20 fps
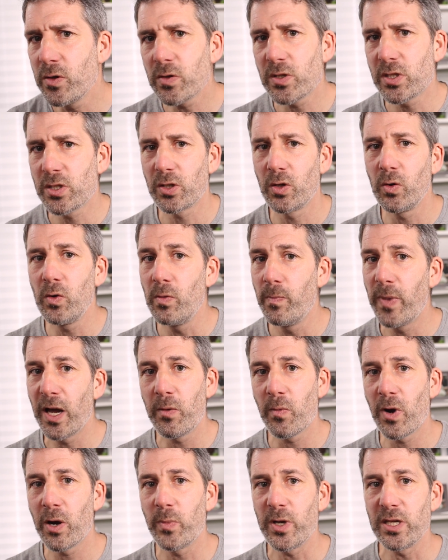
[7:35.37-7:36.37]
Your school
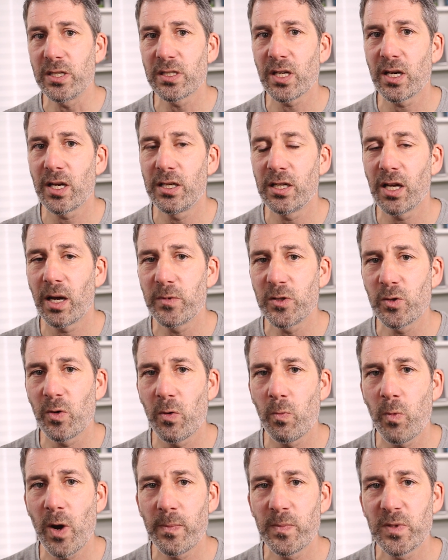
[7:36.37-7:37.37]
may well be signed up to
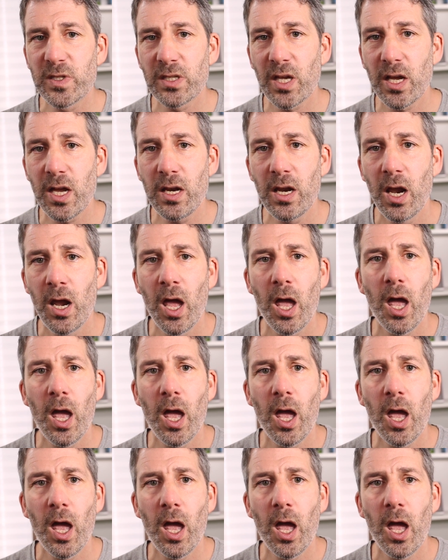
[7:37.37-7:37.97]
a website,